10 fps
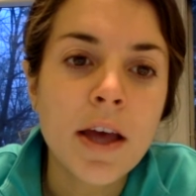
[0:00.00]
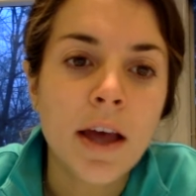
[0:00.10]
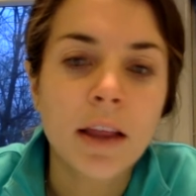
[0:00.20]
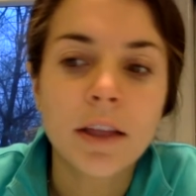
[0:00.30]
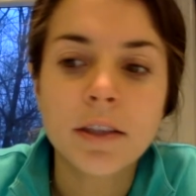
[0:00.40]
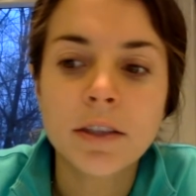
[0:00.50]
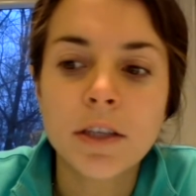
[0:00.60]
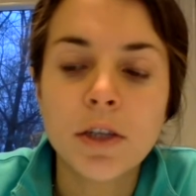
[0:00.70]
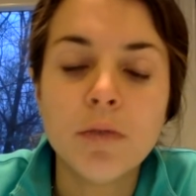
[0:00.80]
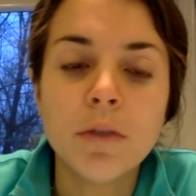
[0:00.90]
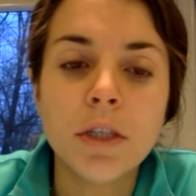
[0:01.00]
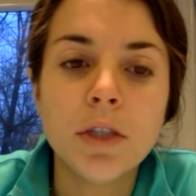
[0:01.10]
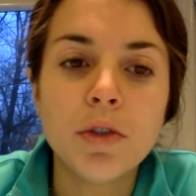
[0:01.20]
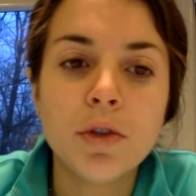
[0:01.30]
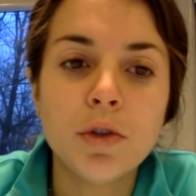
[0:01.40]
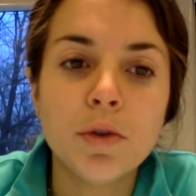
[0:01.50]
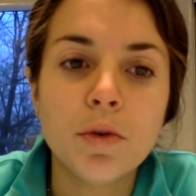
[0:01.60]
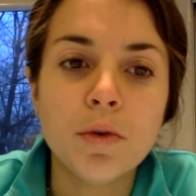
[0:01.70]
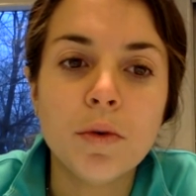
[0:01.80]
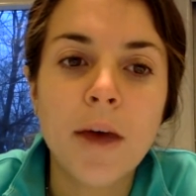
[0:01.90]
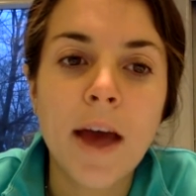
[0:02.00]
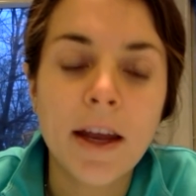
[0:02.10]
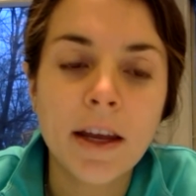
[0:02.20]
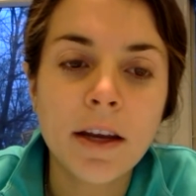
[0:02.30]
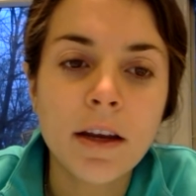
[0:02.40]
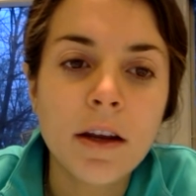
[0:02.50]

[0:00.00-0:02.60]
and let's say you need to edit